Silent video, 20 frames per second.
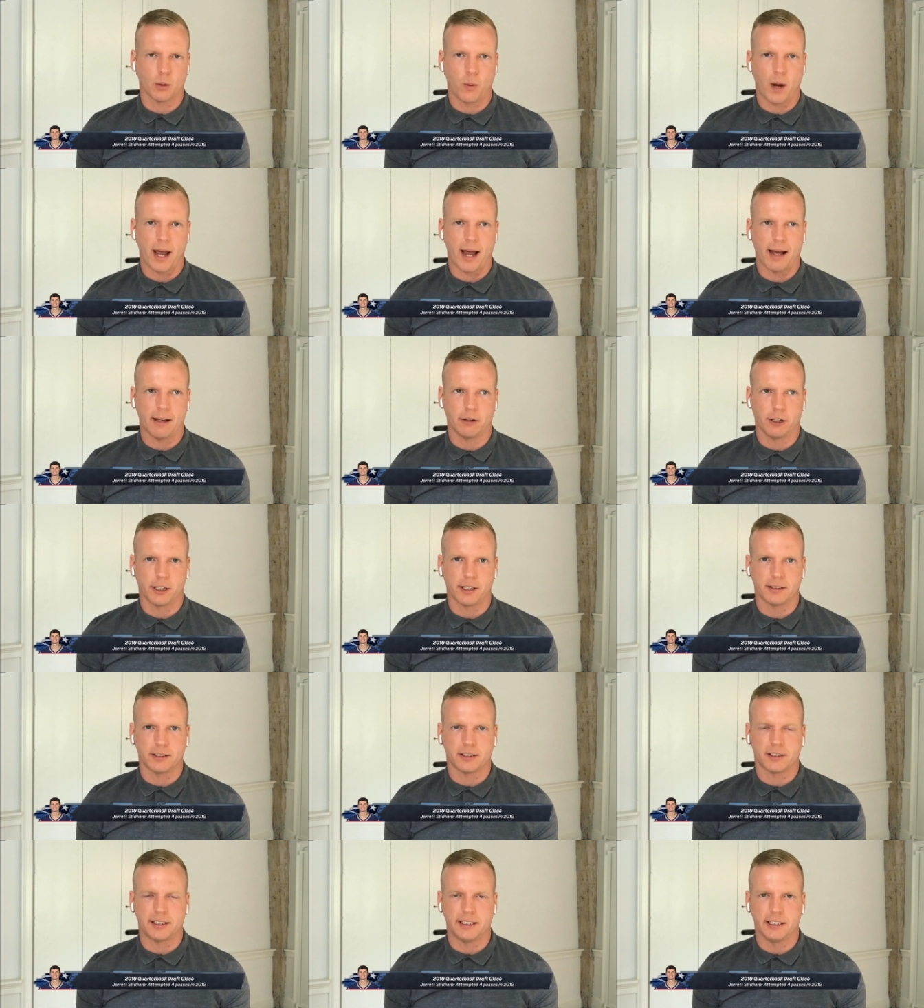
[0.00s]
the way I look
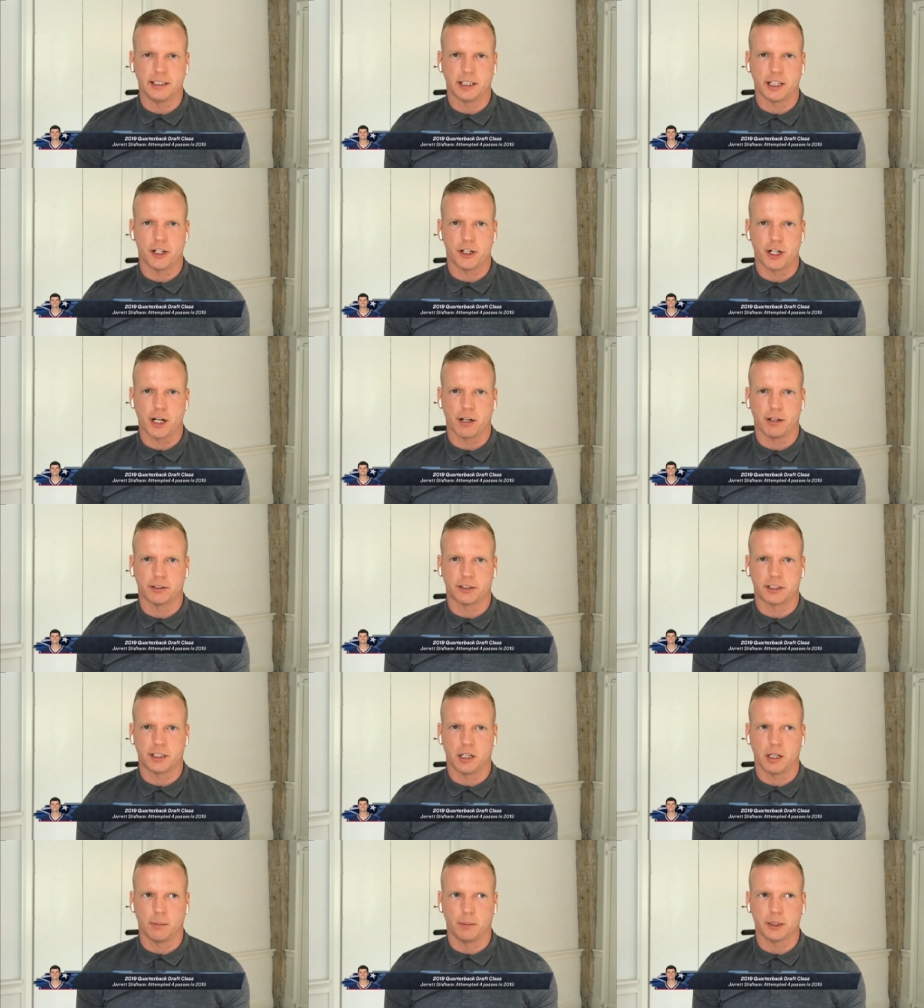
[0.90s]
at the ceiling of Jarrett
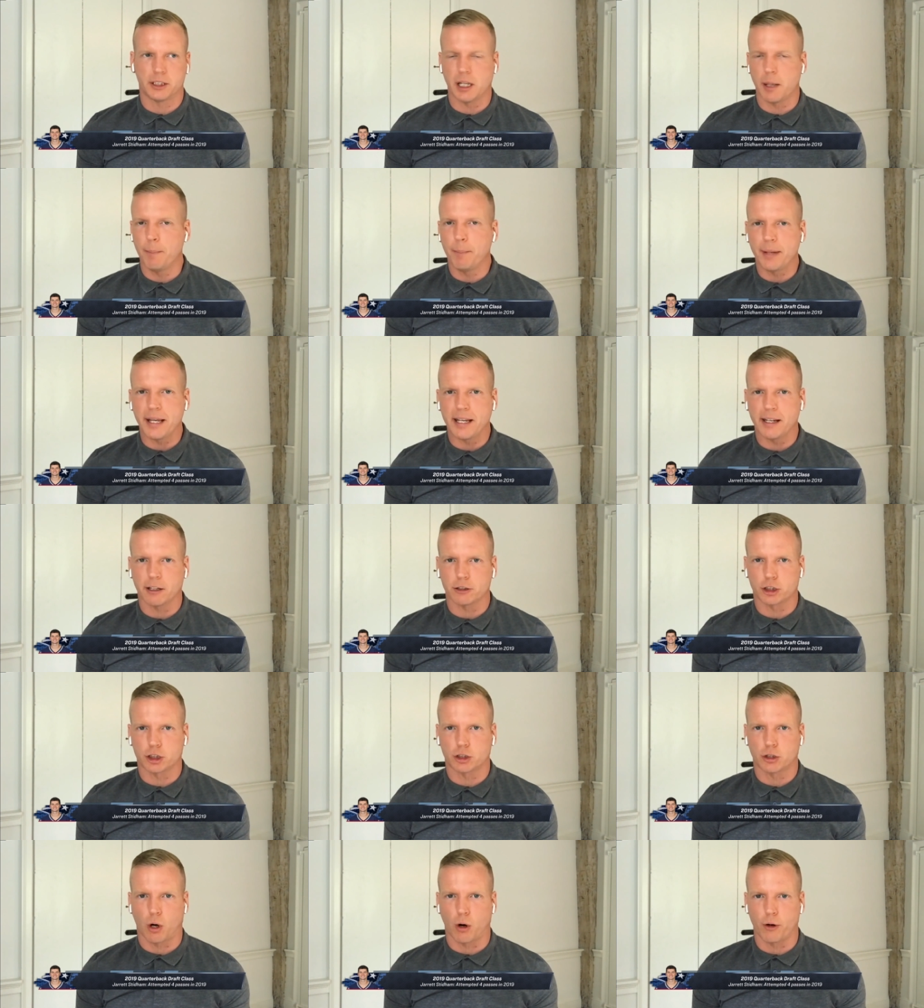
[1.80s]
Stidham is him being a
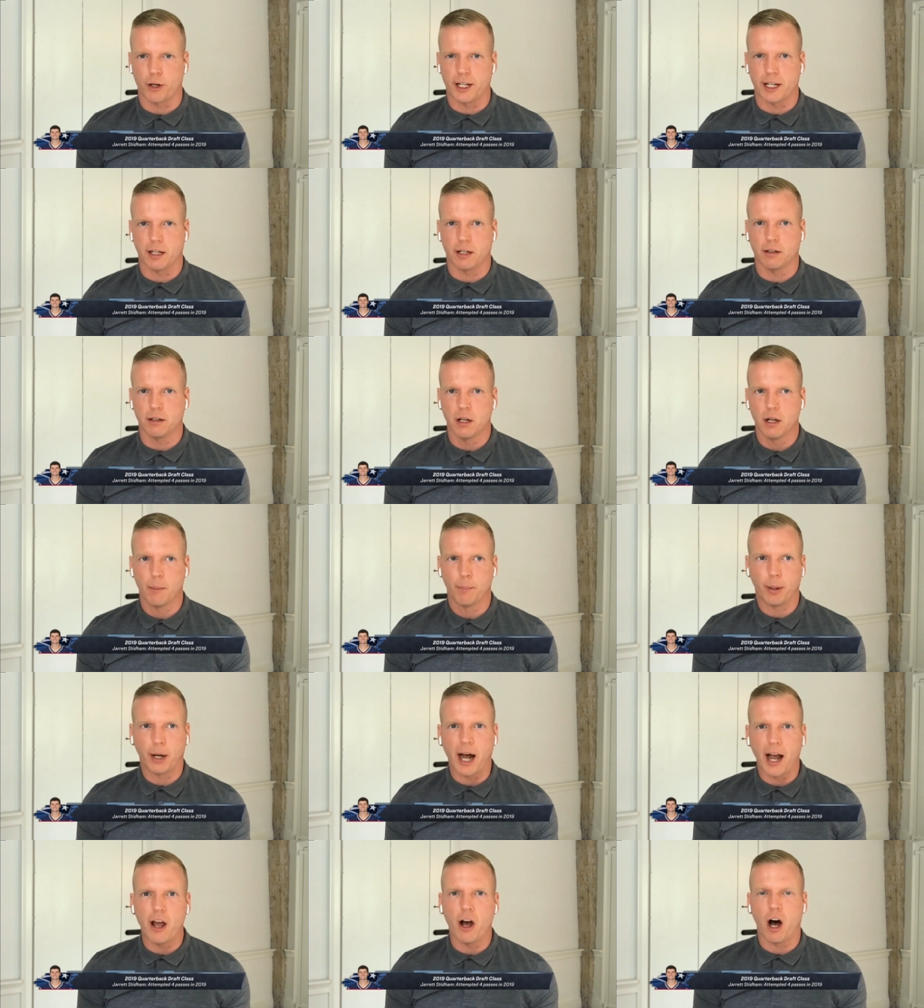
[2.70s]
starting
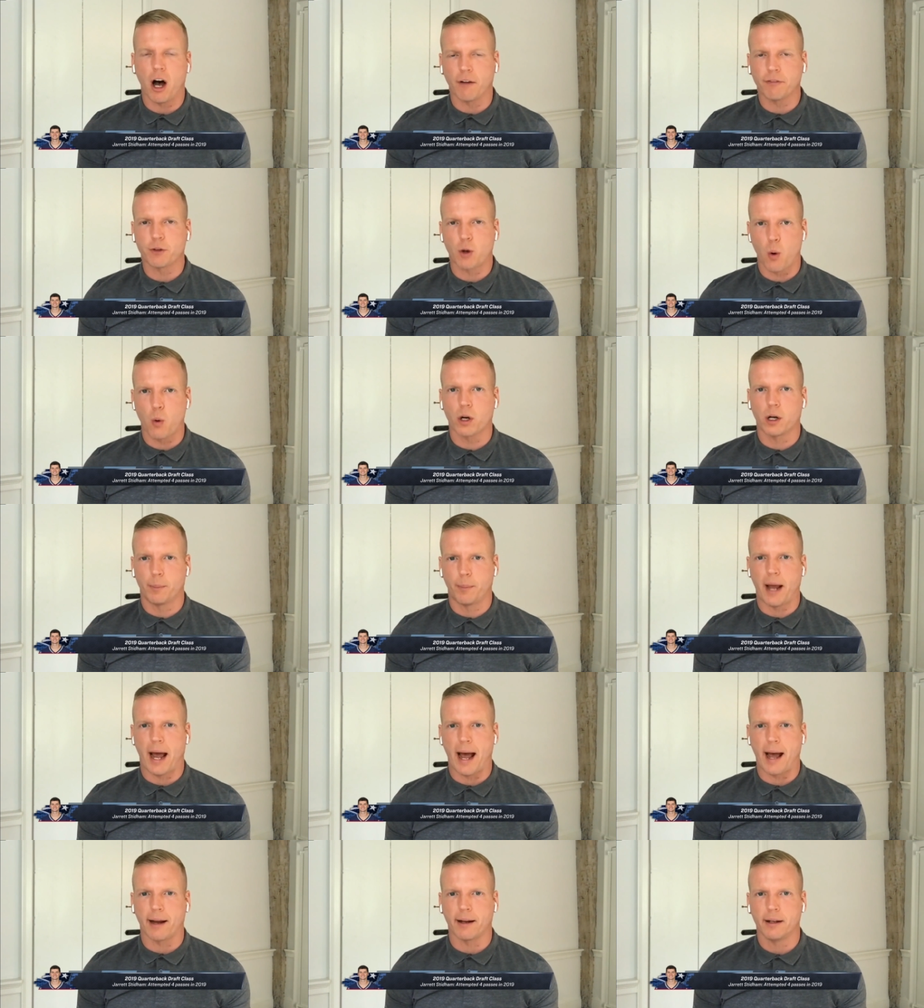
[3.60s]
playoff
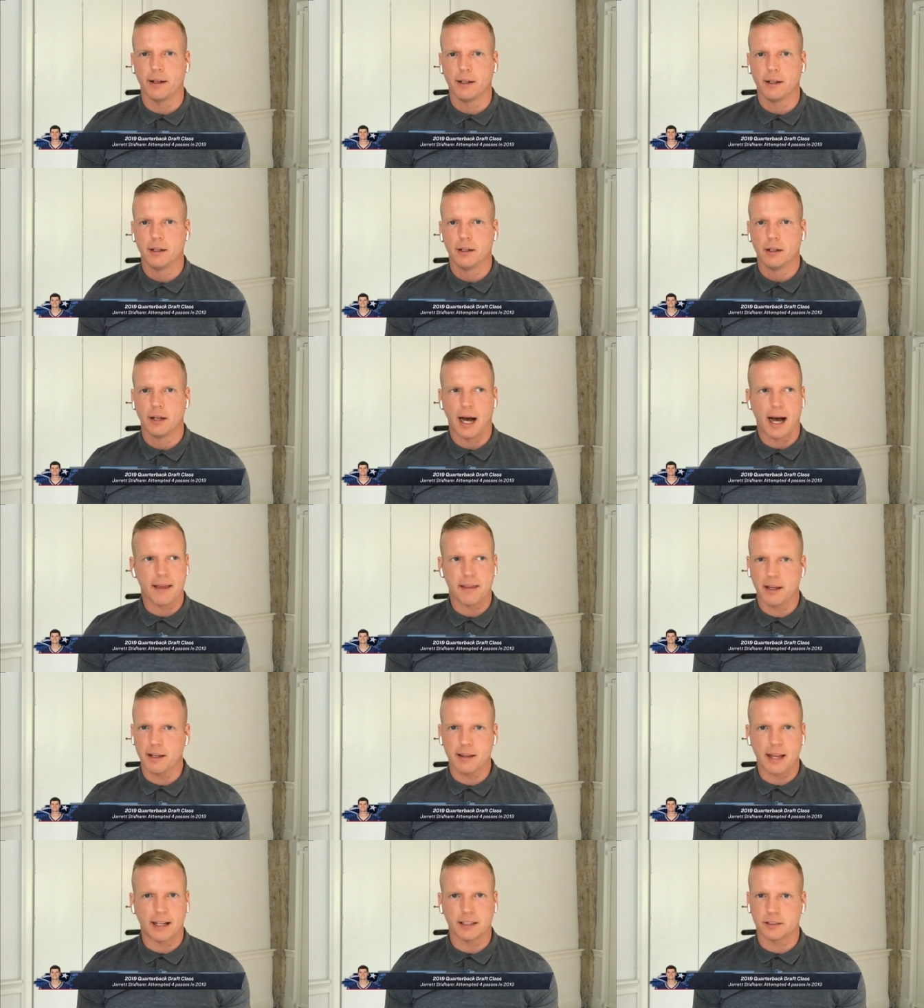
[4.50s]
quarterback. I
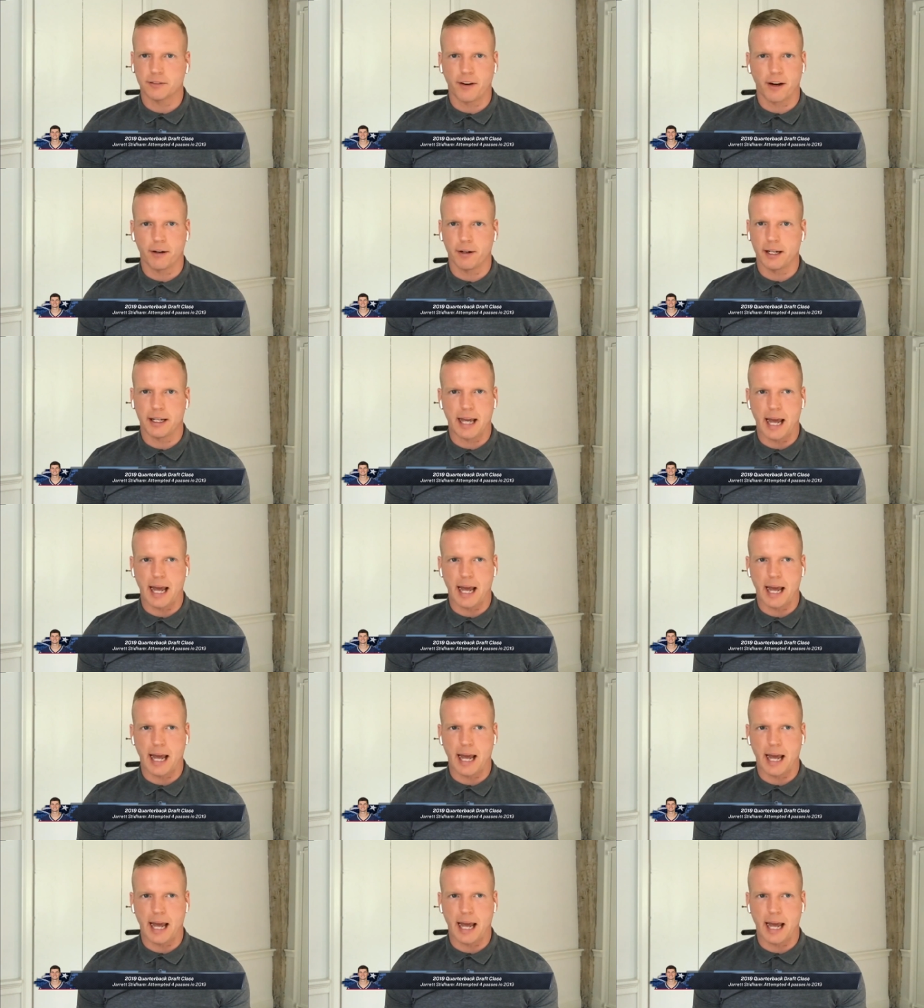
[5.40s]
think that's very